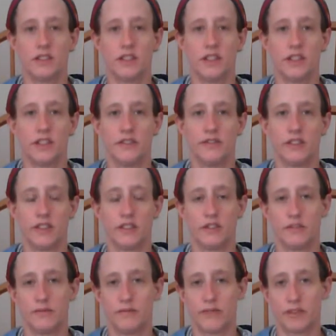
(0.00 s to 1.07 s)
live at a
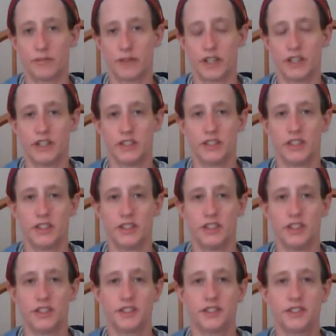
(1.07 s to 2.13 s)
home for pregnant
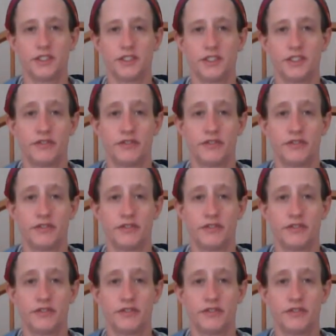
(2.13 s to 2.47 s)
teenagers.